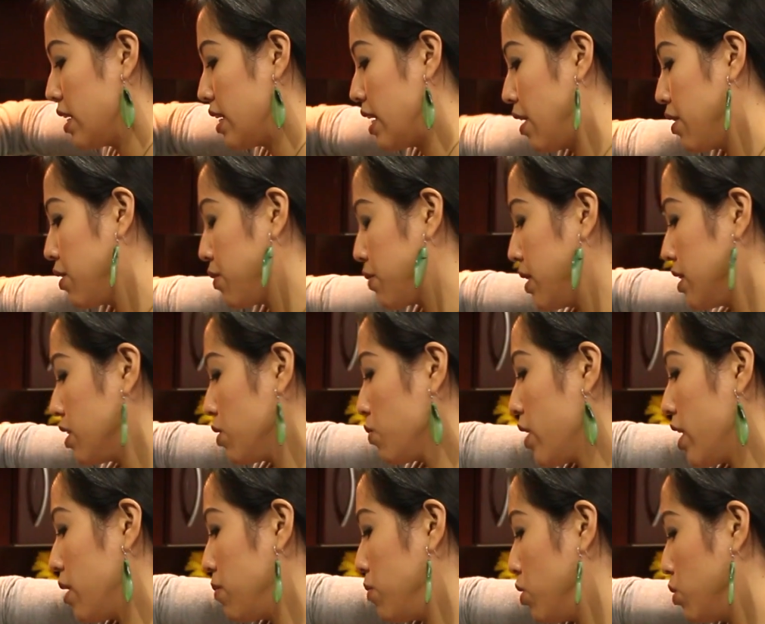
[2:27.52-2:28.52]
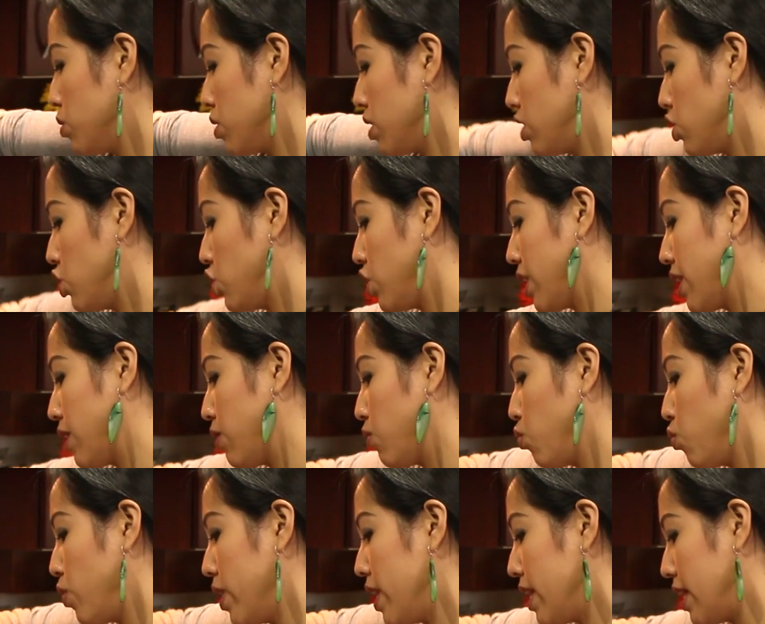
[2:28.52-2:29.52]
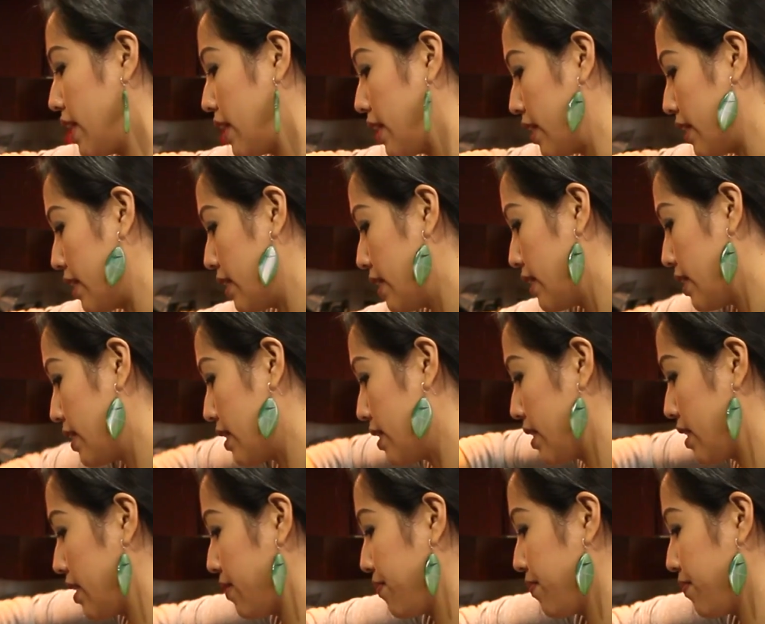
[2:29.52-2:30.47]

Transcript: Now the reason why I'm using chicken wings